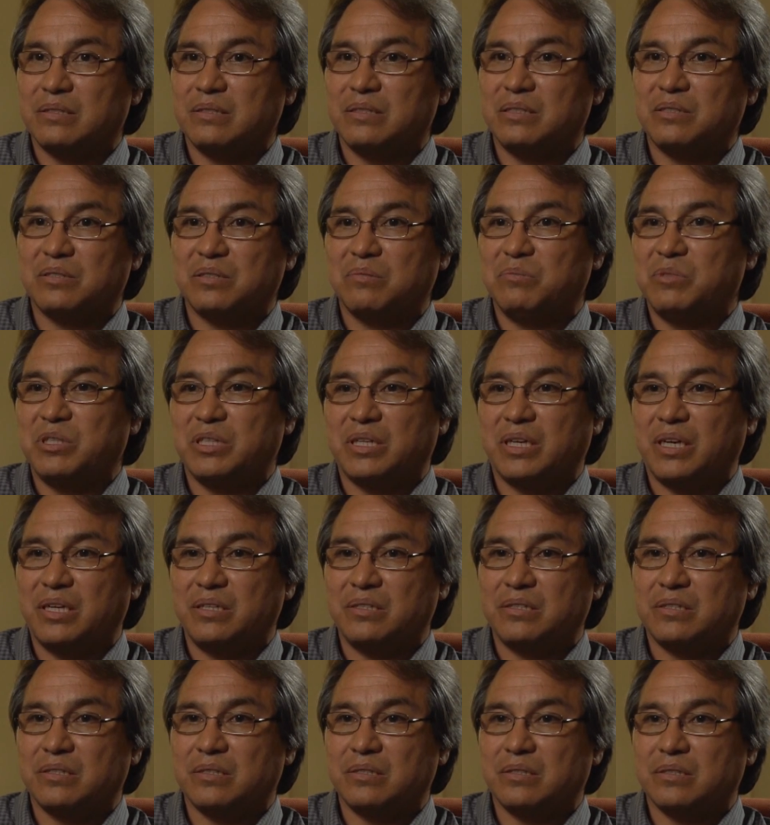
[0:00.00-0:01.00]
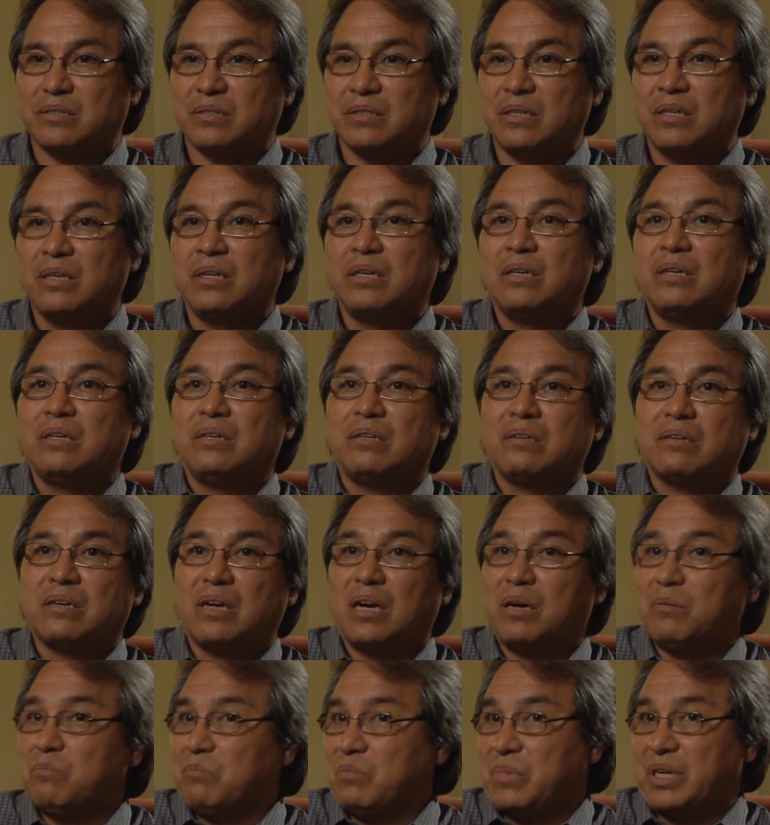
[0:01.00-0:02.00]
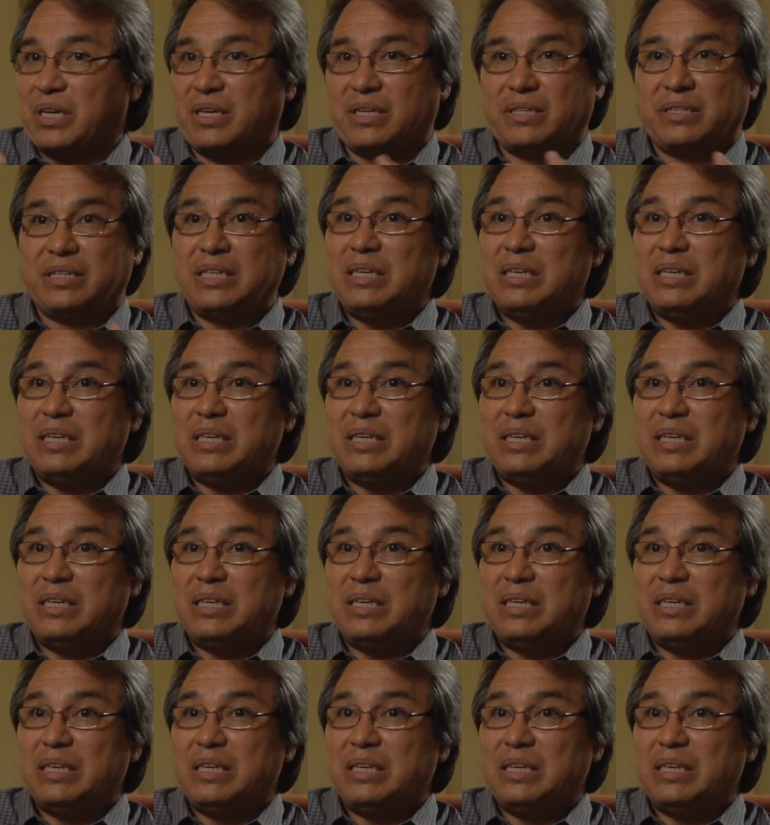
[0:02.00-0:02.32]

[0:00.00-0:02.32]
And these communications come by